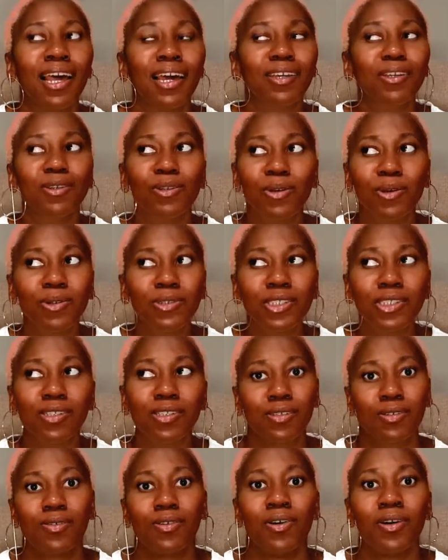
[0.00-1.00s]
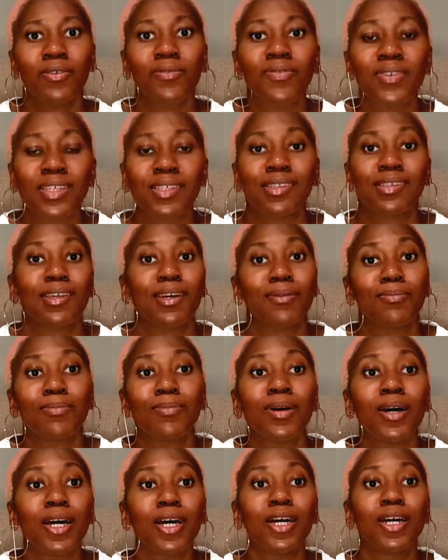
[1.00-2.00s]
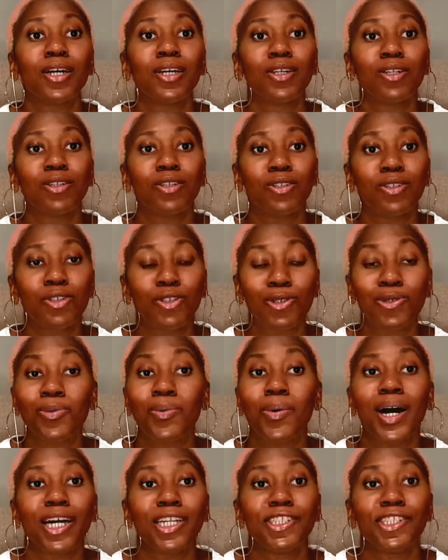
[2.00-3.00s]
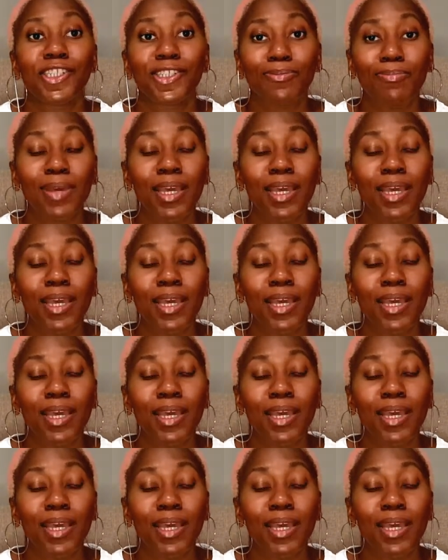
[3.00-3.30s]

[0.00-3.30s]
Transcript: Like, you know, just convince them to watch.